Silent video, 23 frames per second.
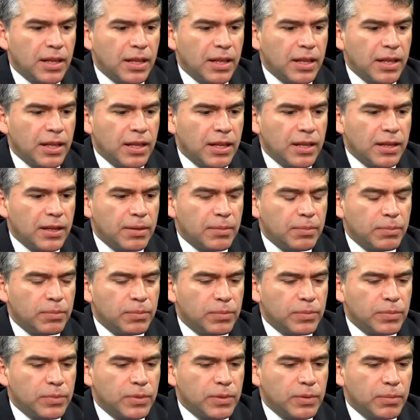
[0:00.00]

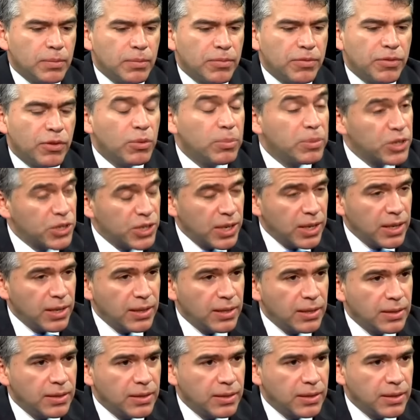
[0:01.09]
For
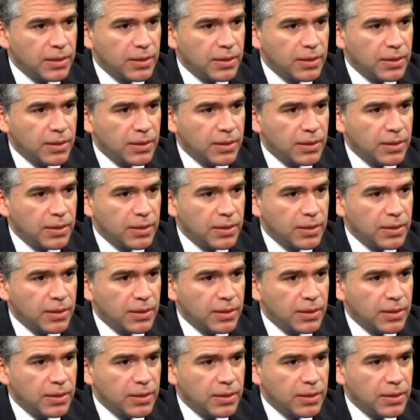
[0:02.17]
Michelle,